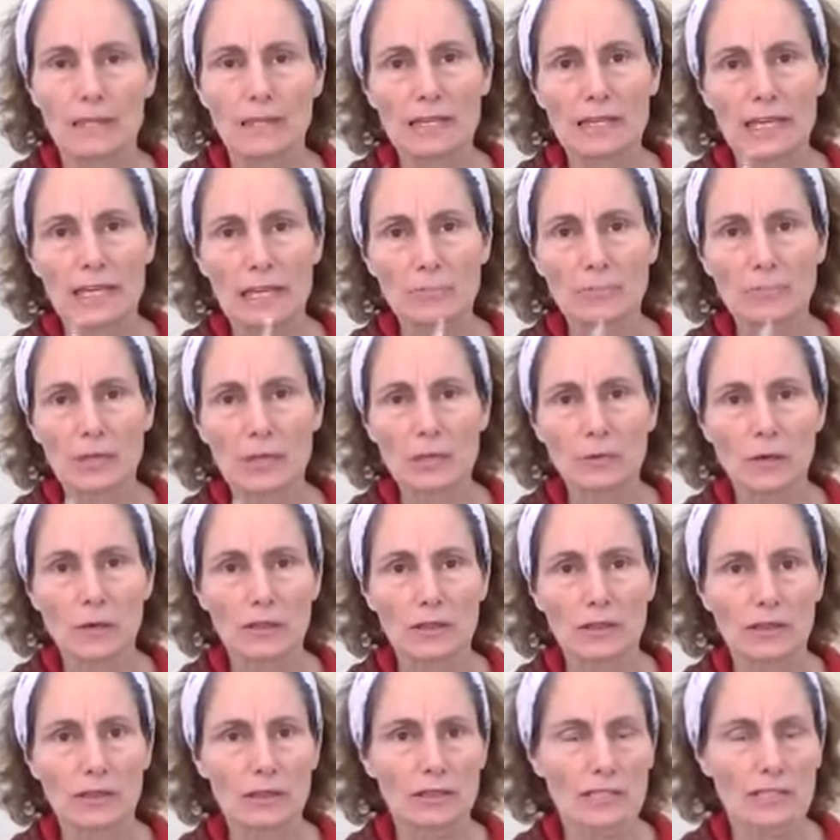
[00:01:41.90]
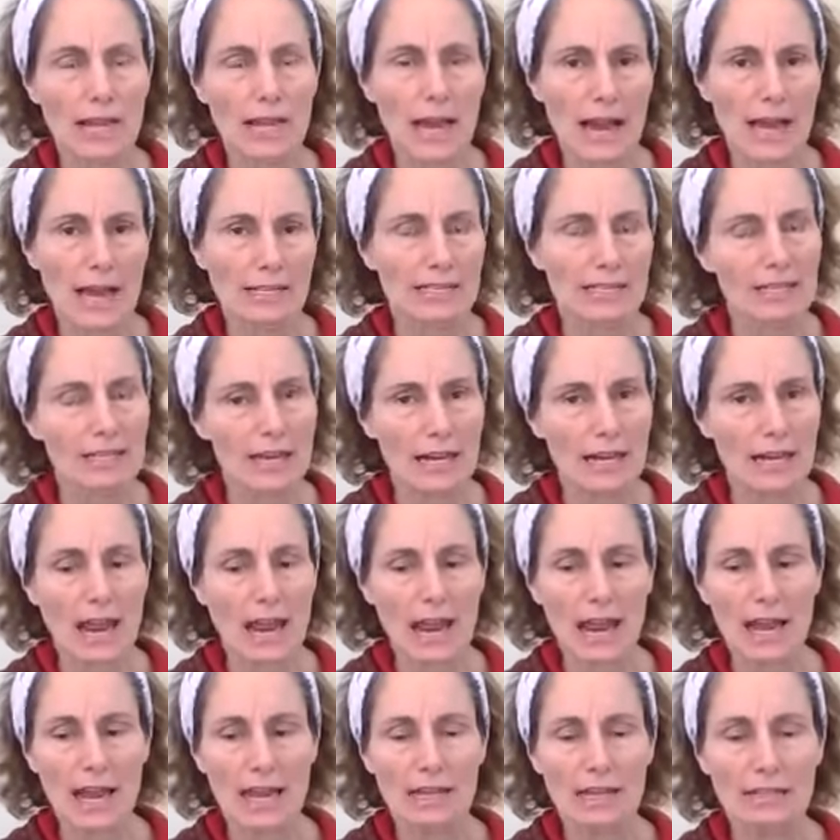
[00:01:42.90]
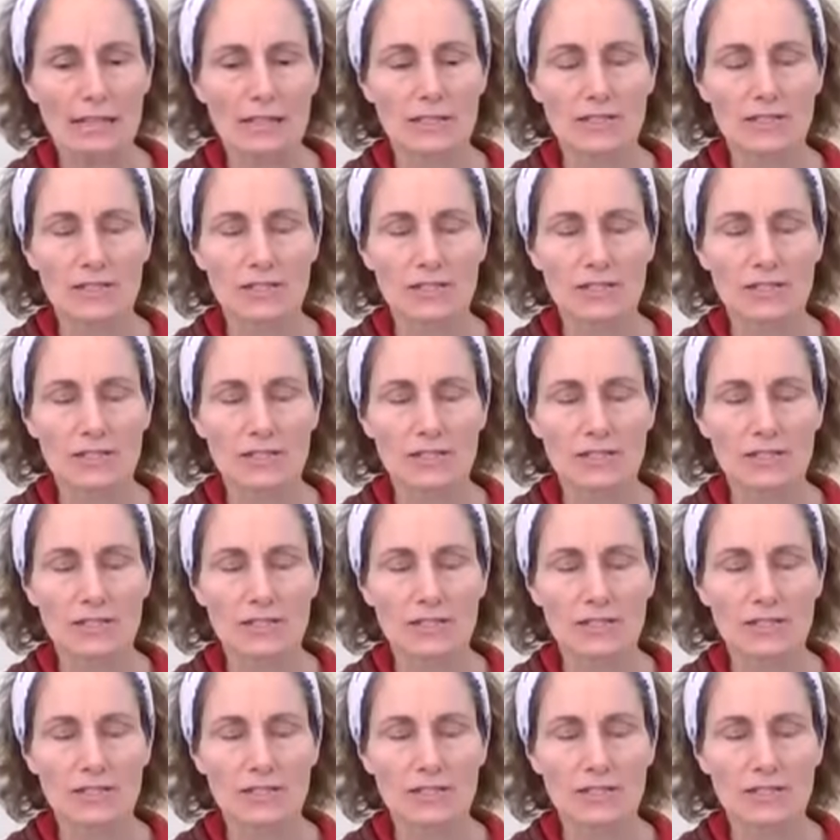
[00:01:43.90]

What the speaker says: in keeping with the task at hand.